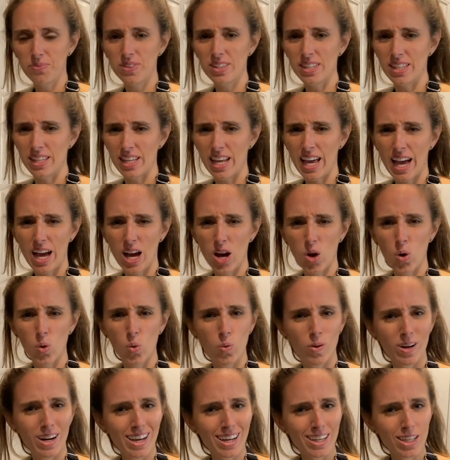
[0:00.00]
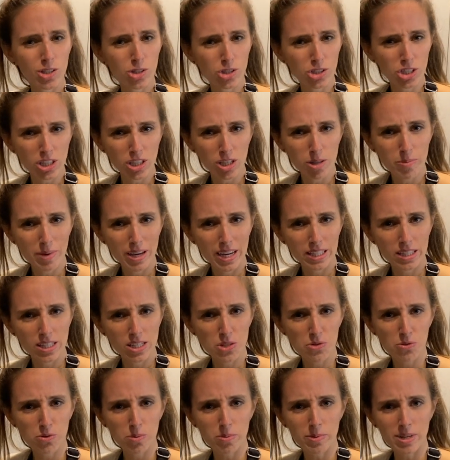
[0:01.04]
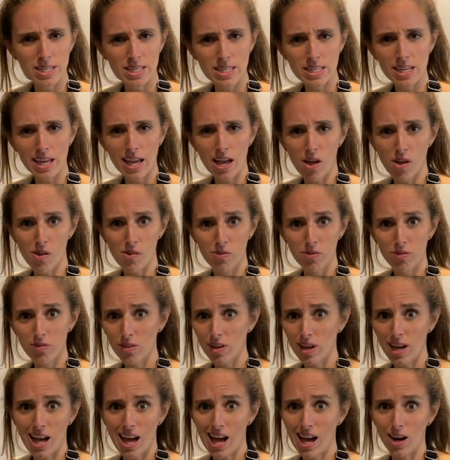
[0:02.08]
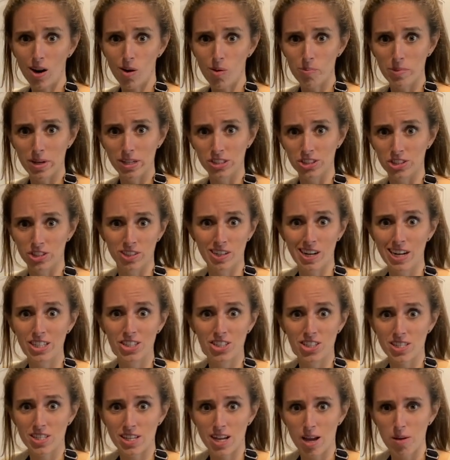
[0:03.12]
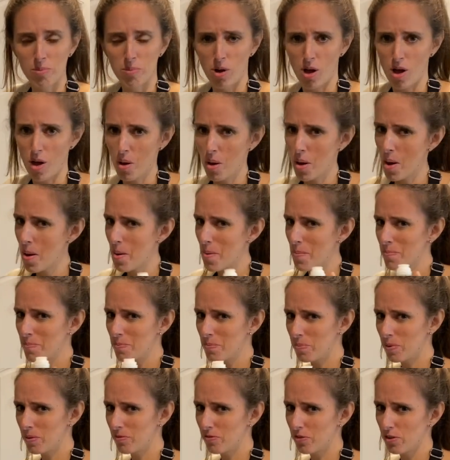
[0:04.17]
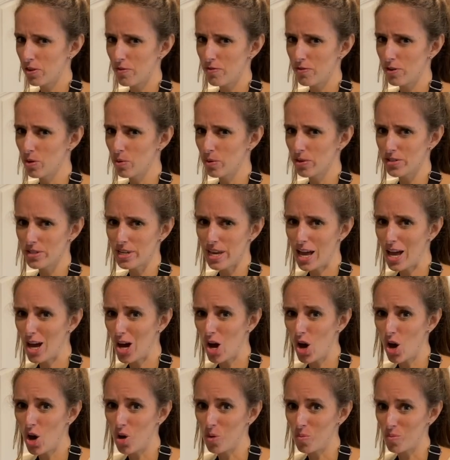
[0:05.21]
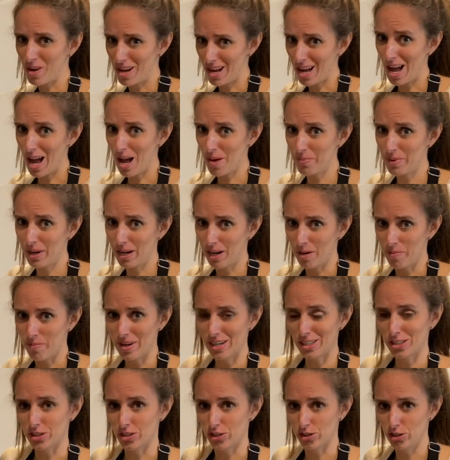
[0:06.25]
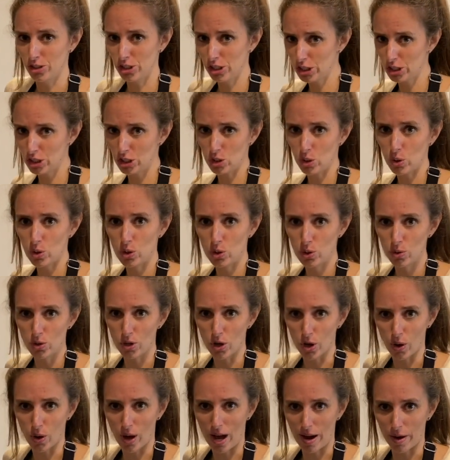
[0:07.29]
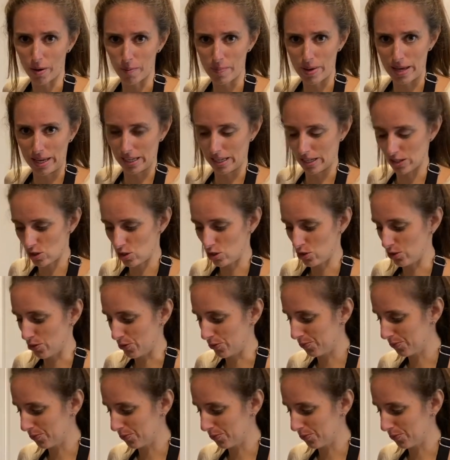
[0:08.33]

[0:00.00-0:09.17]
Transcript: Now, when I usually make this for myself, I don't measure, I just eyeball. But for the viewers at home, I'm gonna measure just so you know how to make it too.